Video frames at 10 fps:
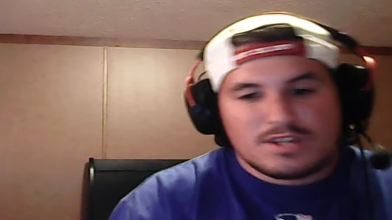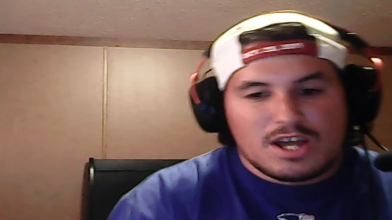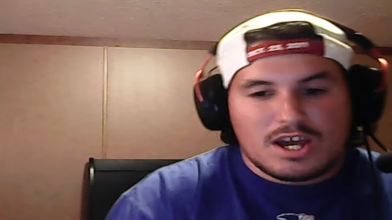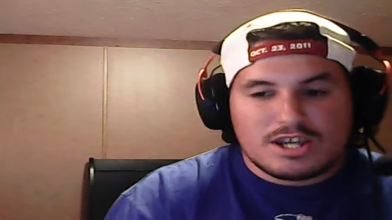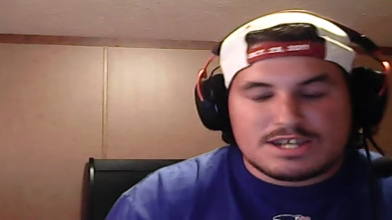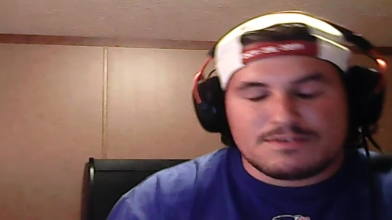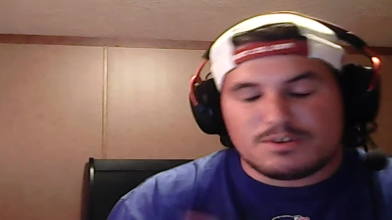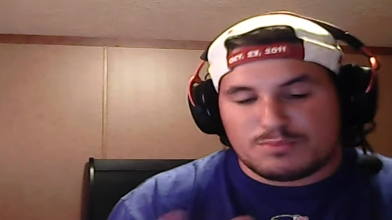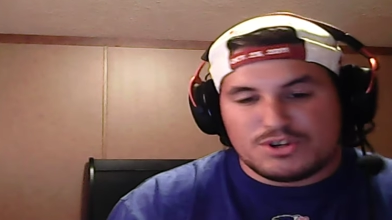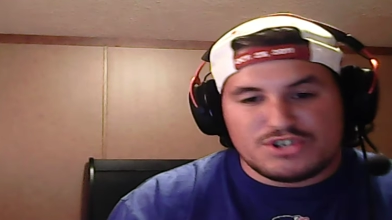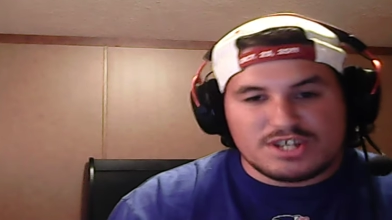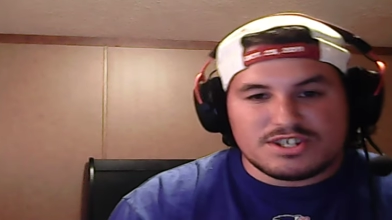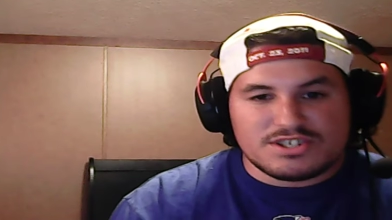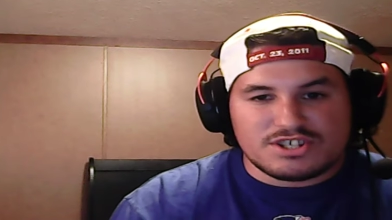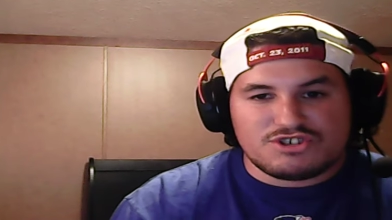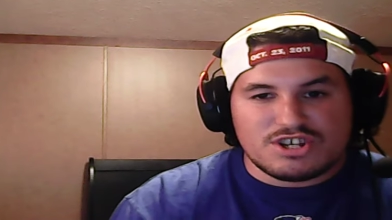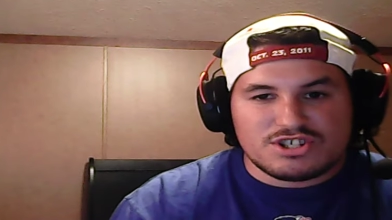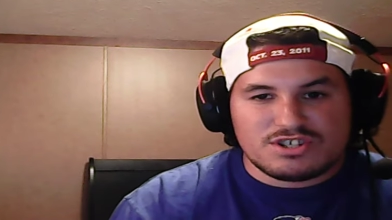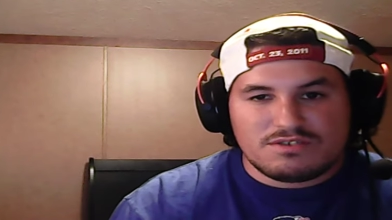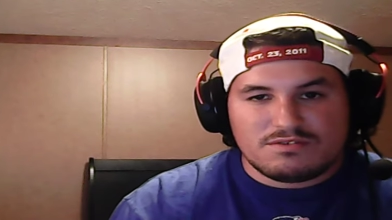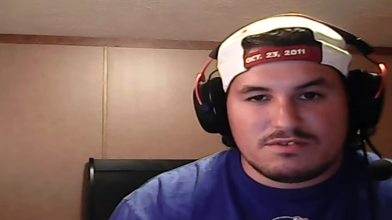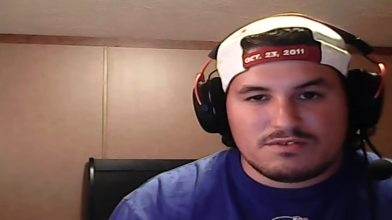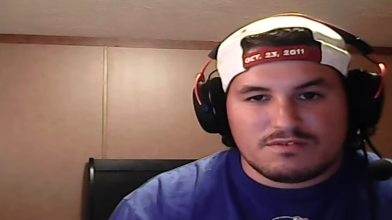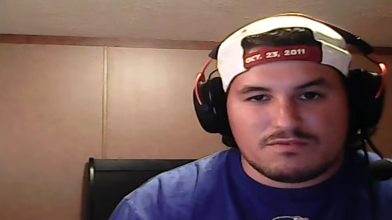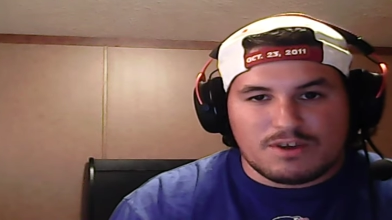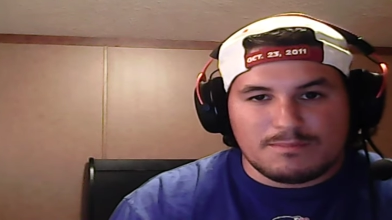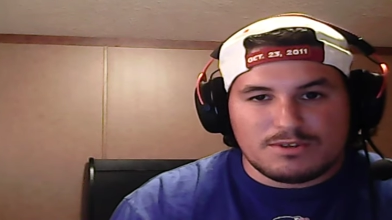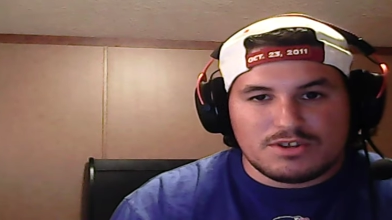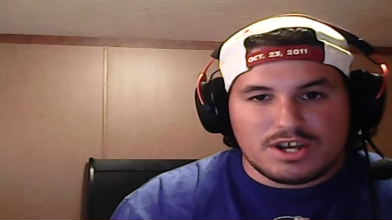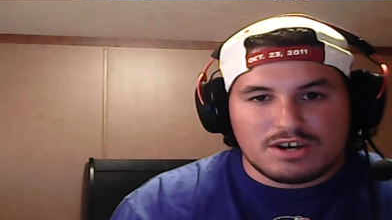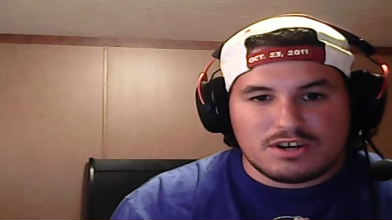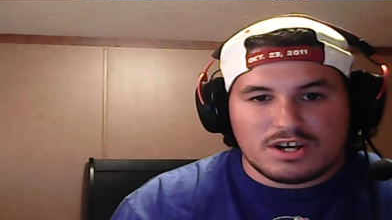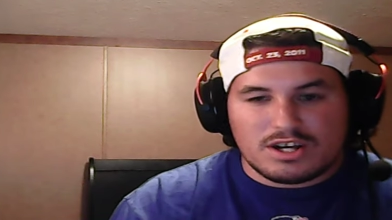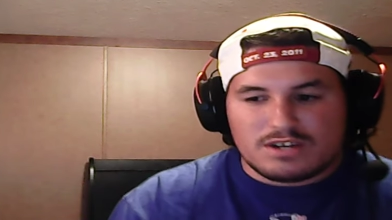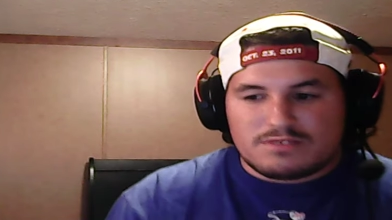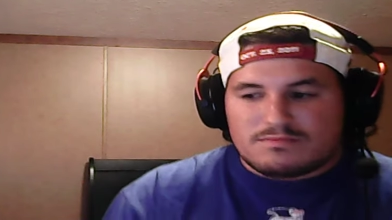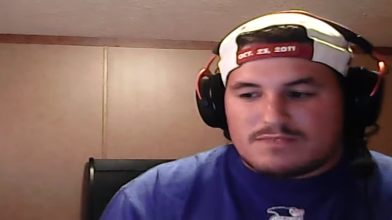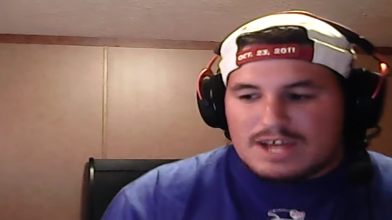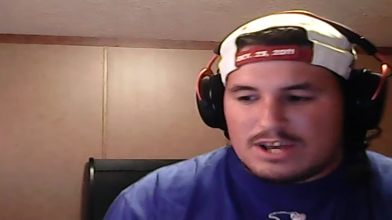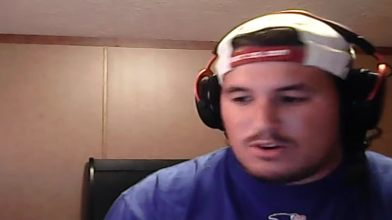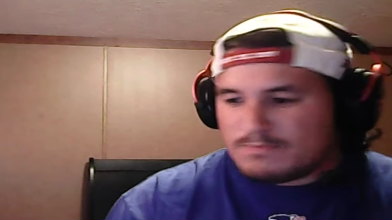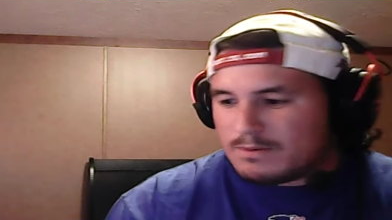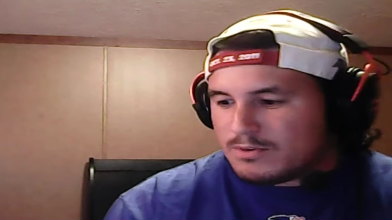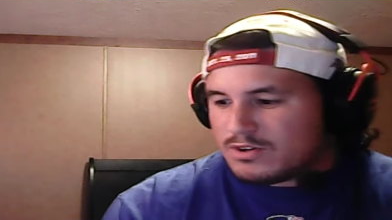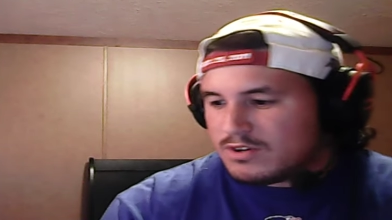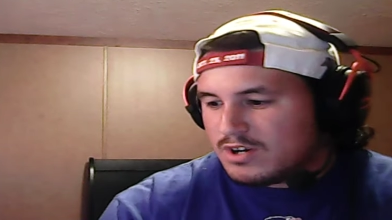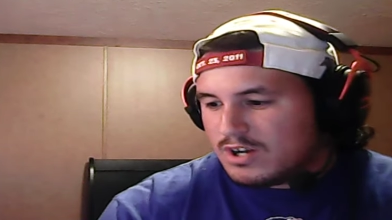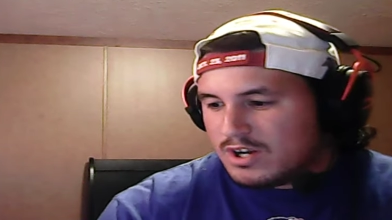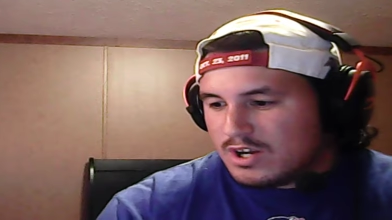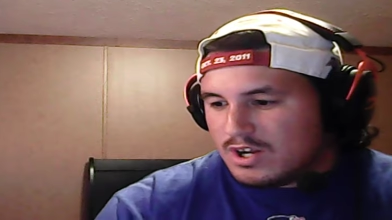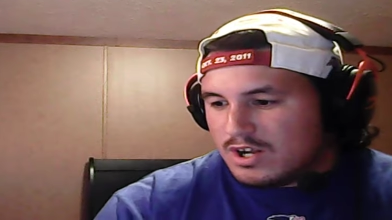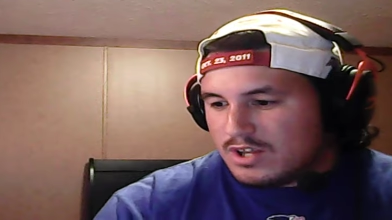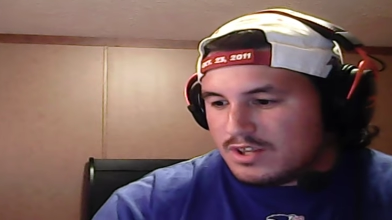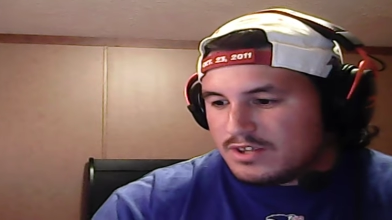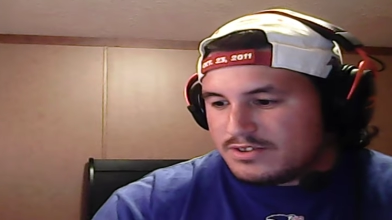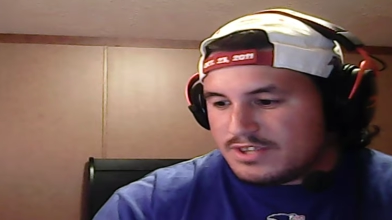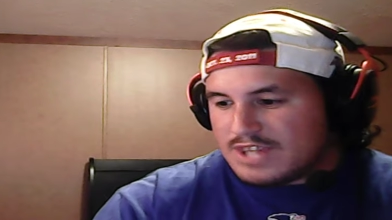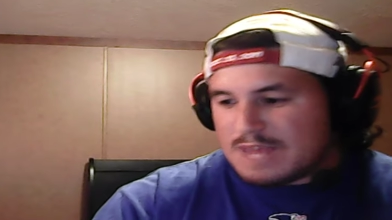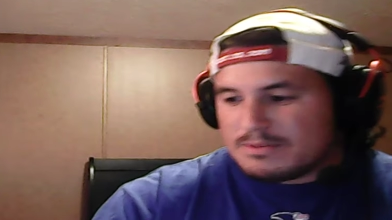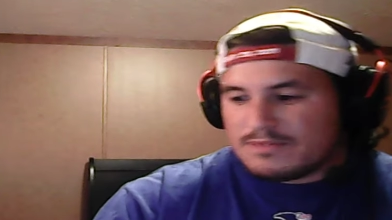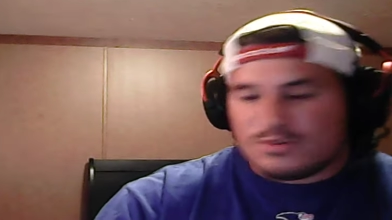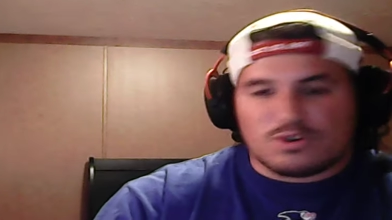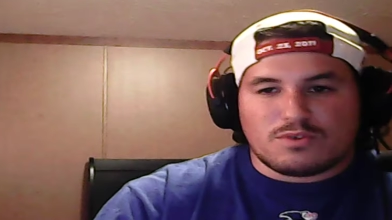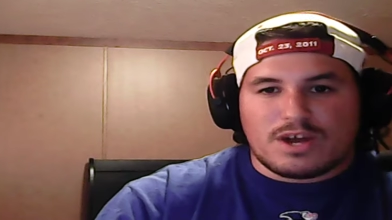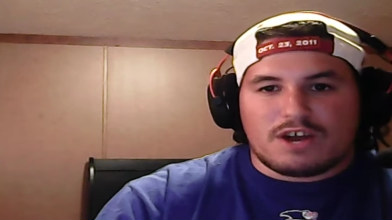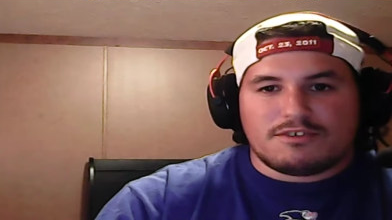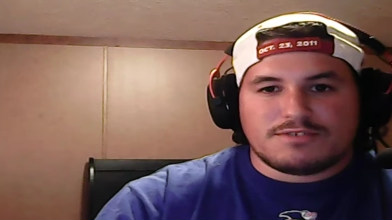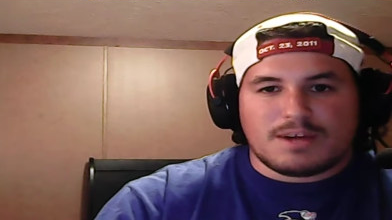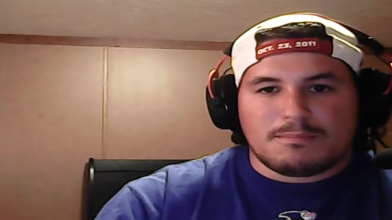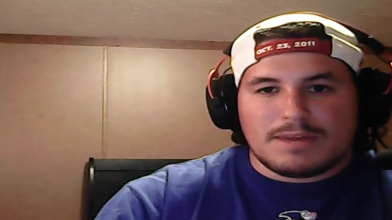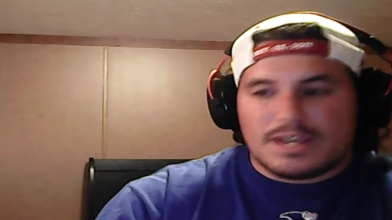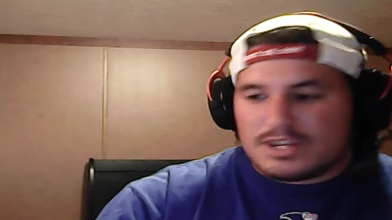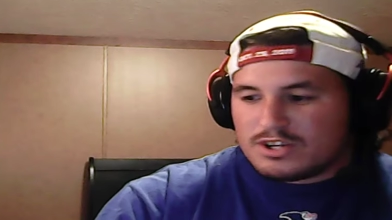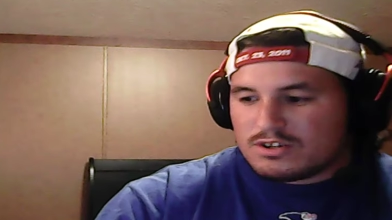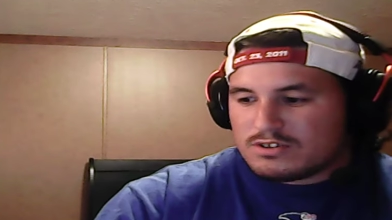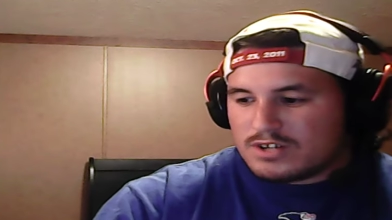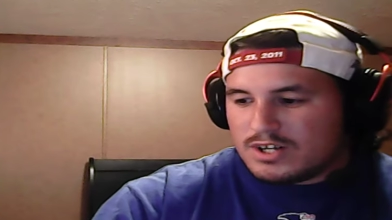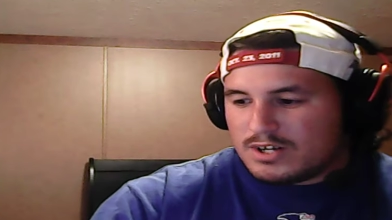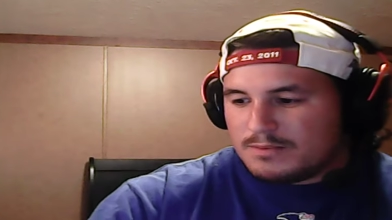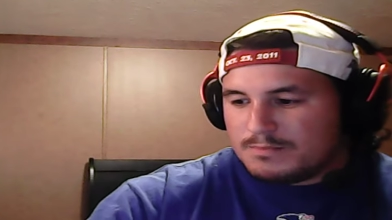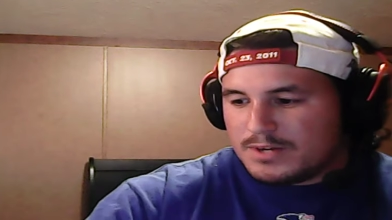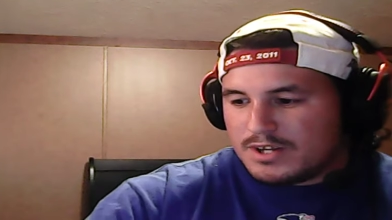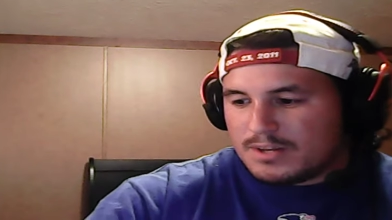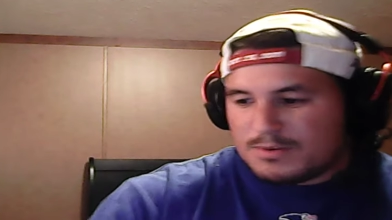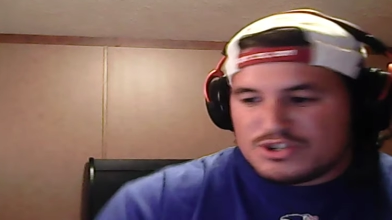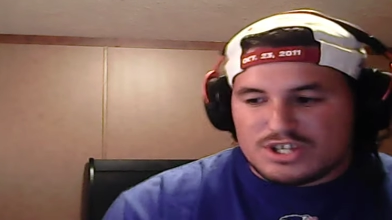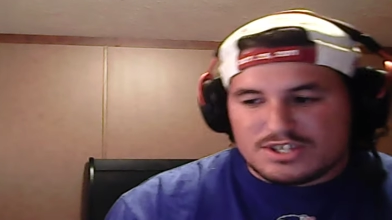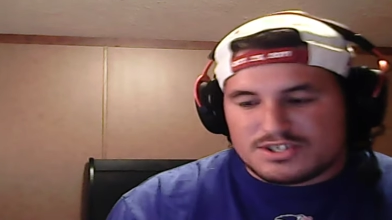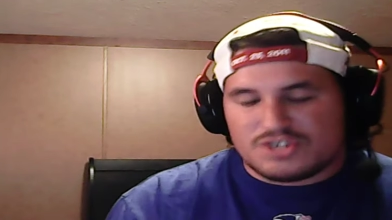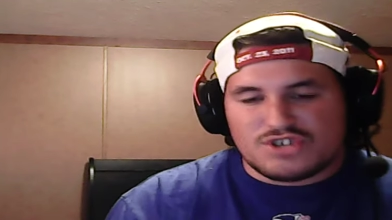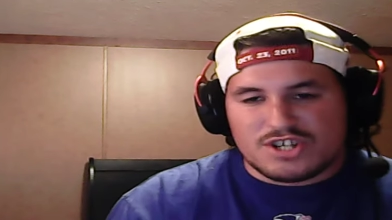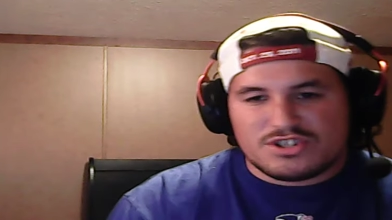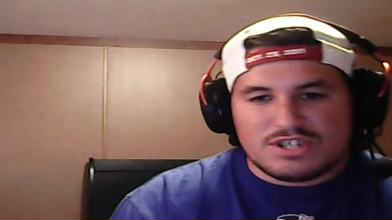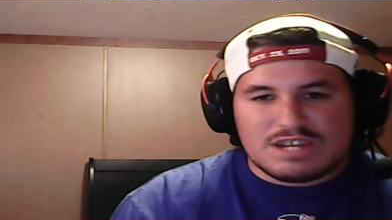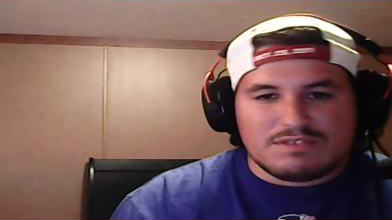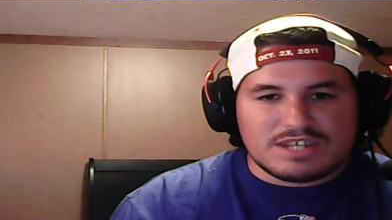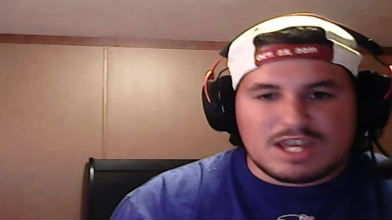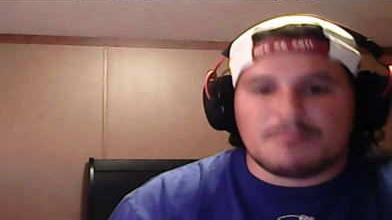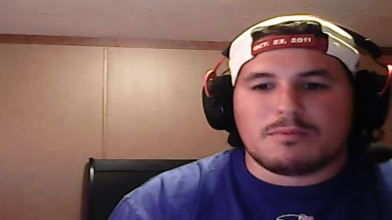I definitely appreciate the suggestion from you there. Uh, I don't remember the name of the viewer right off the top of my head here, um, but appreciate the suggestion. Definitely keep them